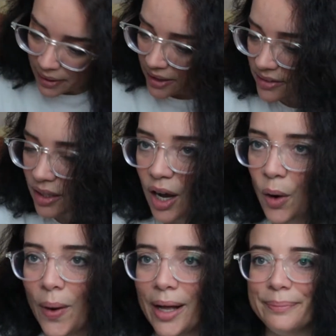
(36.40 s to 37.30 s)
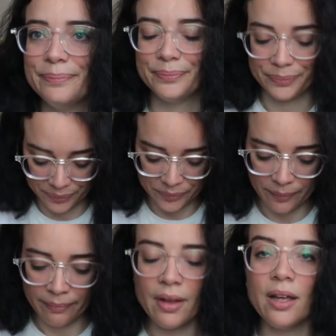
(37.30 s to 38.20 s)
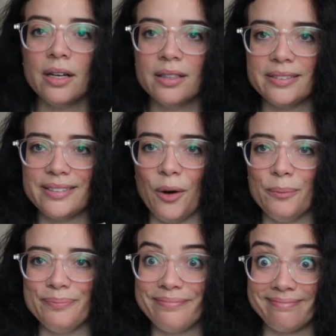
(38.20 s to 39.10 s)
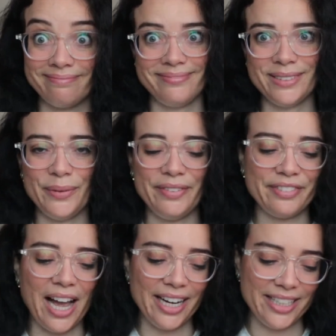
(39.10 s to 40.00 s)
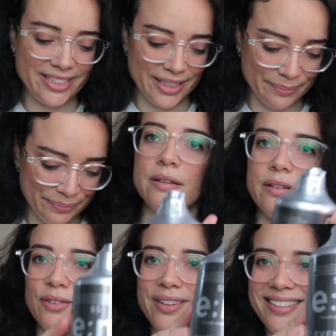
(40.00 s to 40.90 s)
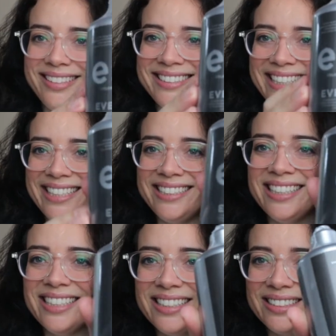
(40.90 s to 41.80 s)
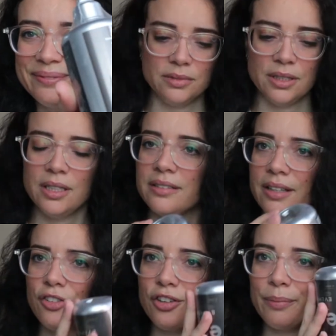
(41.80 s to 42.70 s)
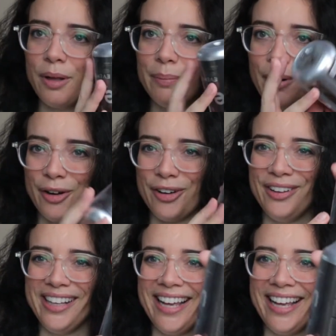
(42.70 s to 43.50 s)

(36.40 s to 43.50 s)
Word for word: but oh well. So we've got it. So this is it. Such a small bottle